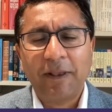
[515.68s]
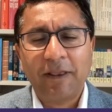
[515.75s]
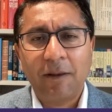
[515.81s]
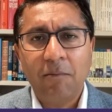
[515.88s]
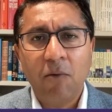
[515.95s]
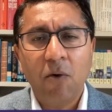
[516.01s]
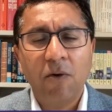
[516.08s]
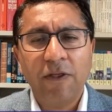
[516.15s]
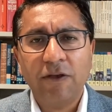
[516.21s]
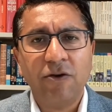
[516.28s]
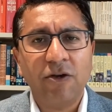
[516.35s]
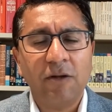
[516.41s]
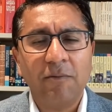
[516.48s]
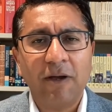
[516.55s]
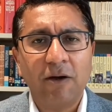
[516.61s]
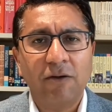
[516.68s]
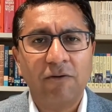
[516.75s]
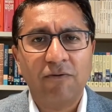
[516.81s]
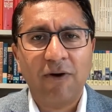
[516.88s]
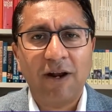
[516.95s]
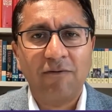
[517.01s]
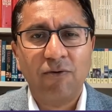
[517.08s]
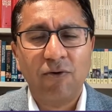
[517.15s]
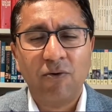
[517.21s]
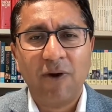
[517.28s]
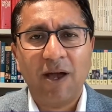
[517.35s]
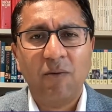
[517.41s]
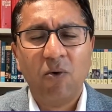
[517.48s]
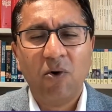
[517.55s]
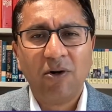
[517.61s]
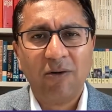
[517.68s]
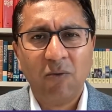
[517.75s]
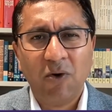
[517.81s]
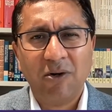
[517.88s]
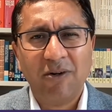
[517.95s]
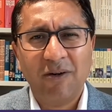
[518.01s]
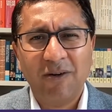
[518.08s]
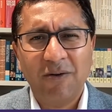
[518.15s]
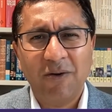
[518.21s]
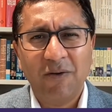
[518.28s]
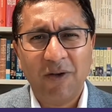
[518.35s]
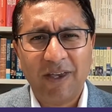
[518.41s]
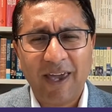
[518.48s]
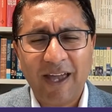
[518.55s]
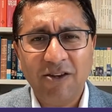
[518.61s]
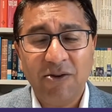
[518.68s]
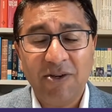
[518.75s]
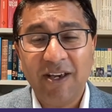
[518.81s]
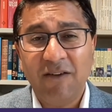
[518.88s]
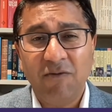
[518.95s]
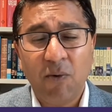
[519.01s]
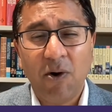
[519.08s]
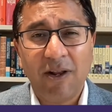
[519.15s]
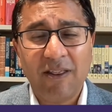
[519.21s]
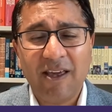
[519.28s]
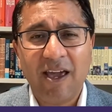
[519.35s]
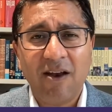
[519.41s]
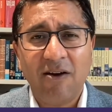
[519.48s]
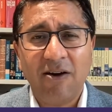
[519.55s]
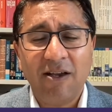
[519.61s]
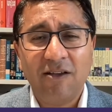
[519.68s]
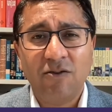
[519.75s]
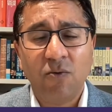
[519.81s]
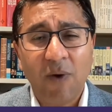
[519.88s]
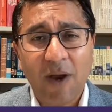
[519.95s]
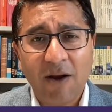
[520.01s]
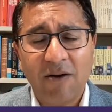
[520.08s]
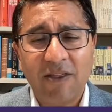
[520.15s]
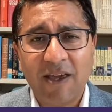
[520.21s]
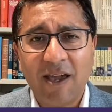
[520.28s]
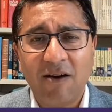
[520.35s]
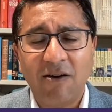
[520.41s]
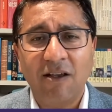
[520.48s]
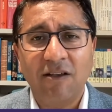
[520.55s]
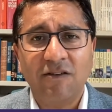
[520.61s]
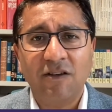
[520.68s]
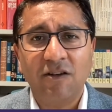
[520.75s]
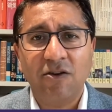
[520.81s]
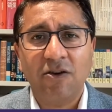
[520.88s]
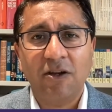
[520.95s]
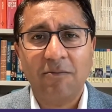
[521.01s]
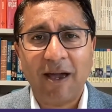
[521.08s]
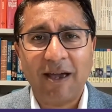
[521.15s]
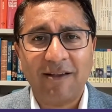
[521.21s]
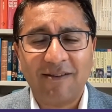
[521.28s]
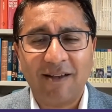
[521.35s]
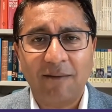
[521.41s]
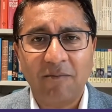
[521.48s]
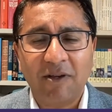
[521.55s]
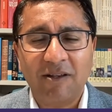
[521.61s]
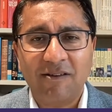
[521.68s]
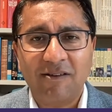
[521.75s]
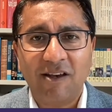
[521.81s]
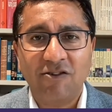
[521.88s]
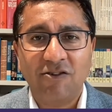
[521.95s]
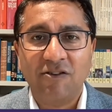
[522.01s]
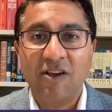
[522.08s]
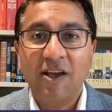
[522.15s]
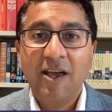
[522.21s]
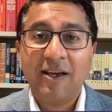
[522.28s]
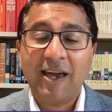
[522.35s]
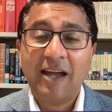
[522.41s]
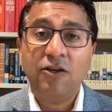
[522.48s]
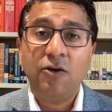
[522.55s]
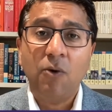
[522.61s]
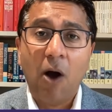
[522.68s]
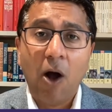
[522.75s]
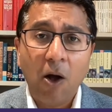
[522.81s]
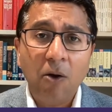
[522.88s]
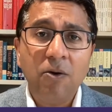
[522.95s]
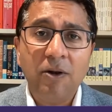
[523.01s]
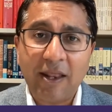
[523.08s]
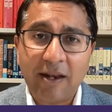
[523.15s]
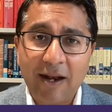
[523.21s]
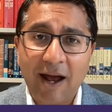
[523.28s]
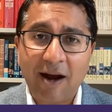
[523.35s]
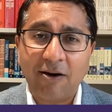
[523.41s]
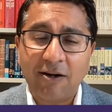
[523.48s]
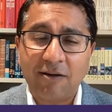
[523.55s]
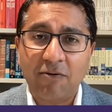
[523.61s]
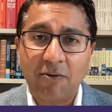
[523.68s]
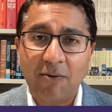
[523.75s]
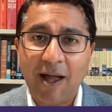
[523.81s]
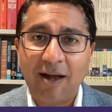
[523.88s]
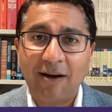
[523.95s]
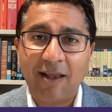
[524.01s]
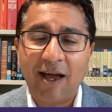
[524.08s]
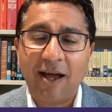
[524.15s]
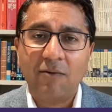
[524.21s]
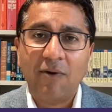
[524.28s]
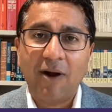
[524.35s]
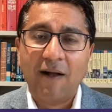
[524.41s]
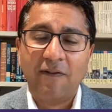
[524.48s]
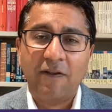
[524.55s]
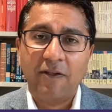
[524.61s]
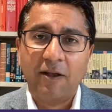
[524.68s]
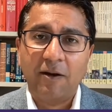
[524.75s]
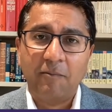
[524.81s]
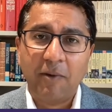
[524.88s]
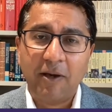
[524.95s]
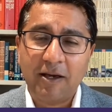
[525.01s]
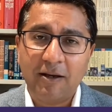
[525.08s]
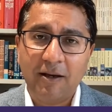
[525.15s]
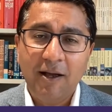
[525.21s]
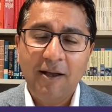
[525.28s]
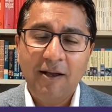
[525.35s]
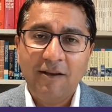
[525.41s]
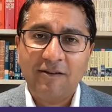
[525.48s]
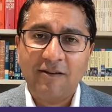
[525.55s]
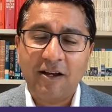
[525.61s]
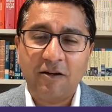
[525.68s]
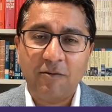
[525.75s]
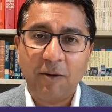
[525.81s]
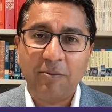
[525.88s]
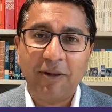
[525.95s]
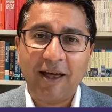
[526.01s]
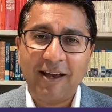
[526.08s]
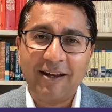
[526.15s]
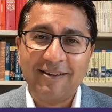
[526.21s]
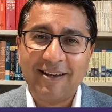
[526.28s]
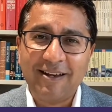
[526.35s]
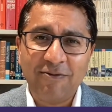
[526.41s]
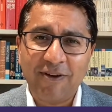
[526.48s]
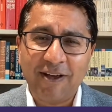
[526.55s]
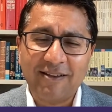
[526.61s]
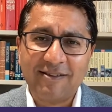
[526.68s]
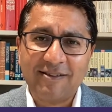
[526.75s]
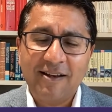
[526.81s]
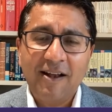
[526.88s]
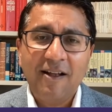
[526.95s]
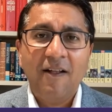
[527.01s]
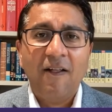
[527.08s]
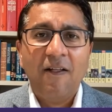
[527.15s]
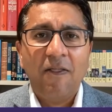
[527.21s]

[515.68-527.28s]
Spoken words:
But the more that you can be on the front foot around what can you give, what are the areas, where are the areas that you can make some concessions, can you own the narrative around that rather than being seen to be playing defense,